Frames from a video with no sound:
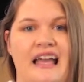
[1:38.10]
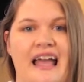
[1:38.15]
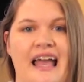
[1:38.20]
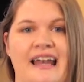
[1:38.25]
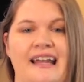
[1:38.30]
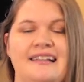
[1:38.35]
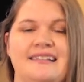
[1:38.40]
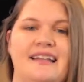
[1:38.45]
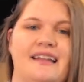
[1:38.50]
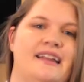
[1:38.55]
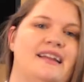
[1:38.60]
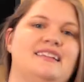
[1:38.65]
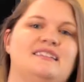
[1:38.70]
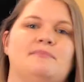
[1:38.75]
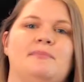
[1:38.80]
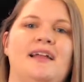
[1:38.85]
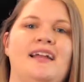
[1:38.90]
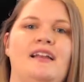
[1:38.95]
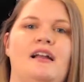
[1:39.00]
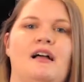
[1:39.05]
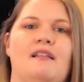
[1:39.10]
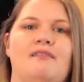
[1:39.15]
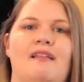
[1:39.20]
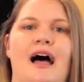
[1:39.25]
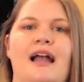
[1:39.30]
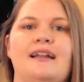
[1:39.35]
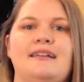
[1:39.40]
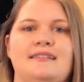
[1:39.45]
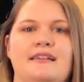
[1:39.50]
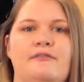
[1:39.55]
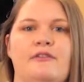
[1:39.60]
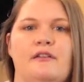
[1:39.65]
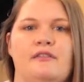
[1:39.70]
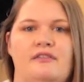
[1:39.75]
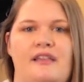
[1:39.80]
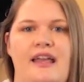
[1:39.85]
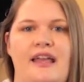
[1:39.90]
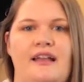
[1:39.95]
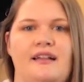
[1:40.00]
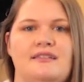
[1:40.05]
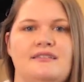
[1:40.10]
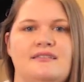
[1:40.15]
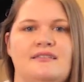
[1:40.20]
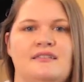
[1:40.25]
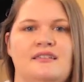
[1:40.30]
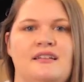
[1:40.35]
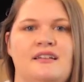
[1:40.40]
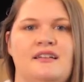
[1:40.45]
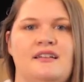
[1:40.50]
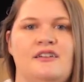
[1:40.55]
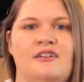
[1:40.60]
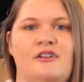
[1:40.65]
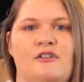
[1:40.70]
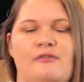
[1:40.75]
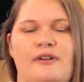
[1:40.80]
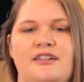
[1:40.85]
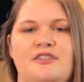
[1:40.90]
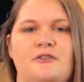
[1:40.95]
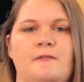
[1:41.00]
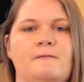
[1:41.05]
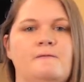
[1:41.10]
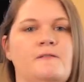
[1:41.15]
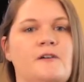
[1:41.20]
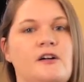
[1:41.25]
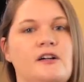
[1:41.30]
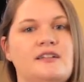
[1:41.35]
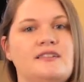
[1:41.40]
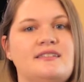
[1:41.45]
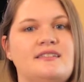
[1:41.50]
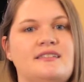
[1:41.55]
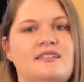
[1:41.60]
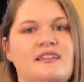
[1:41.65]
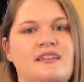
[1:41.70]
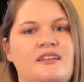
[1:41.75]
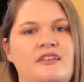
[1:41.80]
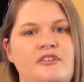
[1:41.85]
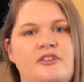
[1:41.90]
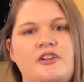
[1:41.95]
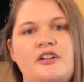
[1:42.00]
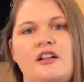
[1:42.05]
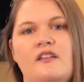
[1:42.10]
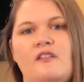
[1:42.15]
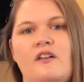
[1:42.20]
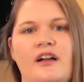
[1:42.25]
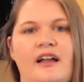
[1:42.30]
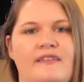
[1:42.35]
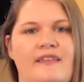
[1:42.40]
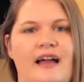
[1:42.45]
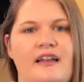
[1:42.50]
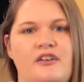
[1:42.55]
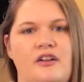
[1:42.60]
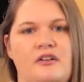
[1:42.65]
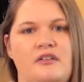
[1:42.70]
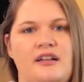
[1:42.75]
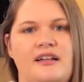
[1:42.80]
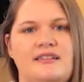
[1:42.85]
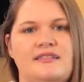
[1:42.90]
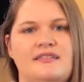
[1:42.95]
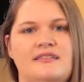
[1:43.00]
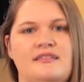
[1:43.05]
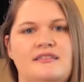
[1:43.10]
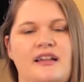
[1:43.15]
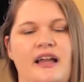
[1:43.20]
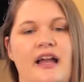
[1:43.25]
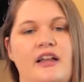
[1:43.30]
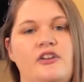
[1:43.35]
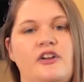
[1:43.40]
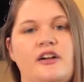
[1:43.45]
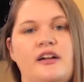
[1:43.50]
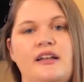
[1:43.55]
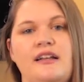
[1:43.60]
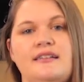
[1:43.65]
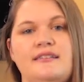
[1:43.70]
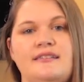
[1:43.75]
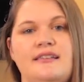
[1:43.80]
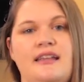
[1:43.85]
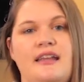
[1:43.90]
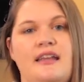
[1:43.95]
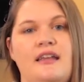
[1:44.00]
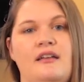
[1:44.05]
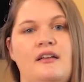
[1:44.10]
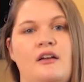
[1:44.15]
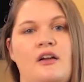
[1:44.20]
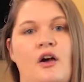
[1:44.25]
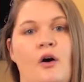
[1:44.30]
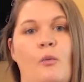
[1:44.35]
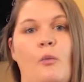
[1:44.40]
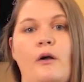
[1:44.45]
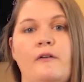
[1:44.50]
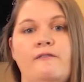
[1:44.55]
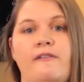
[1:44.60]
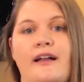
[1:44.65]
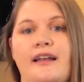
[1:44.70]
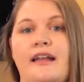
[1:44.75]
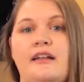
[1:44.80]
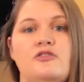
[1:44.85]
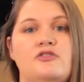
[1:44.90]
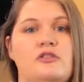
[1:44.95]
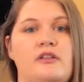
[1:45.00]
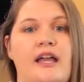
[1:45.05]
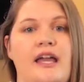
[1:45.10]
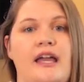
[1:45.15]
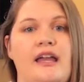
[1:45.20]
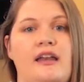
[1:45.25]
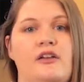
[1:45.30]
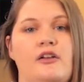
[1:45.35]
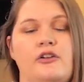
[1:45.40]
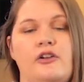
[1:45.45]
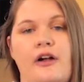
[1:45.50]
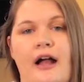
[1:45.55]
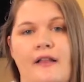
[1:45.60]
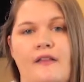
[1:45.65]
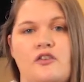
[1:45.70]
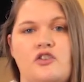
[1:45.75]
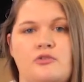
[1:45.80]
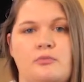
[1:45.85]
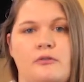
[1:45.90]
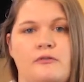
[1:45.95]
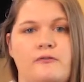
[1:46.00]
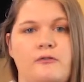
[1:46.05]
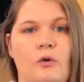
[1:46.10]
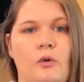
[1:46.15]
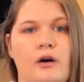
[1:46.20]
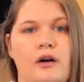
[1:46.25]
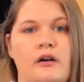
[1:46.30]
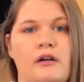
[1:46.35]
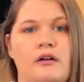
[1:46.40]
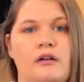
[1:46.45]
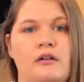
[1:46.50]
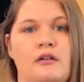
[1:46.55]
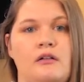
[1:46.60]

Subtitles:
And it's going to explain a lot of different things, right? So first, you're going to look at that notice, and you're going to see what financial aid you're eligible for.